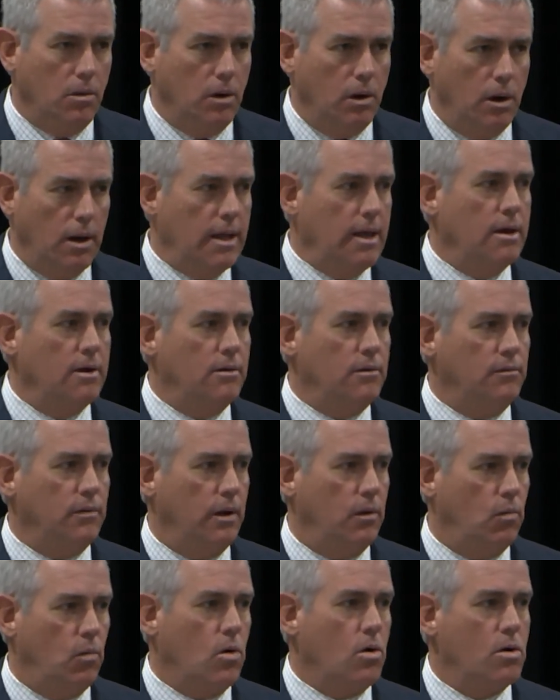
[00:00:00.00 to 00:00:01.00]
live
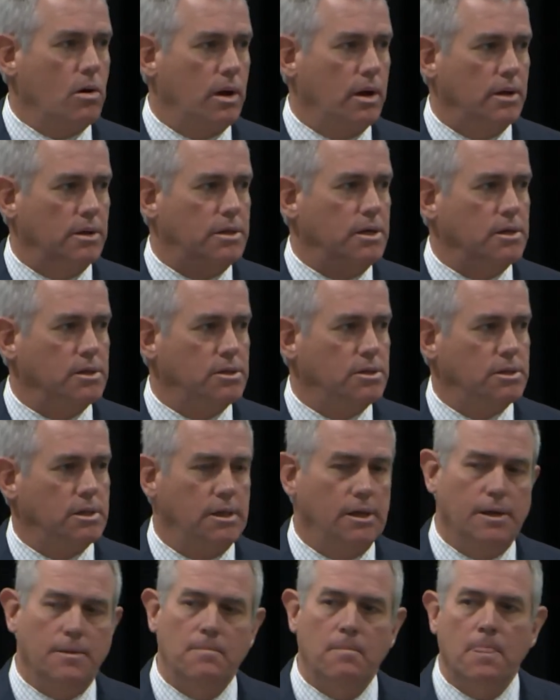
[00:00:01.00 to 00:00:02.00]
and work in
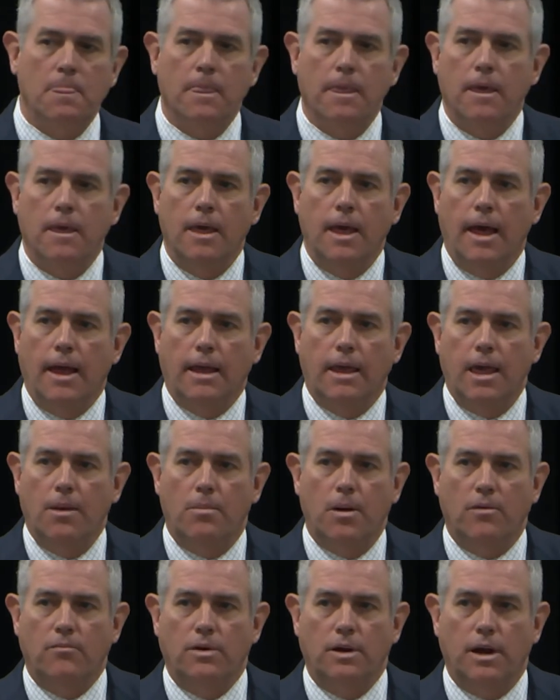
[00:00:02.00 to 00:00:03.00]
Tennessee and
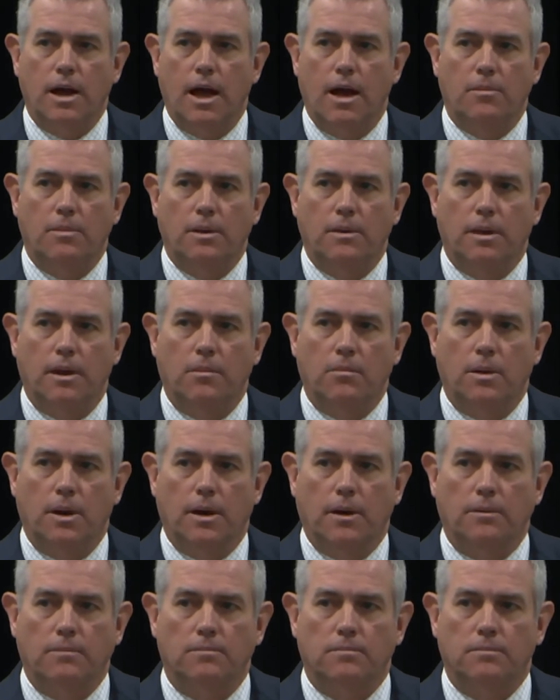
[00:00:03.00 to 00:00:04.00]
keep every dime that they make.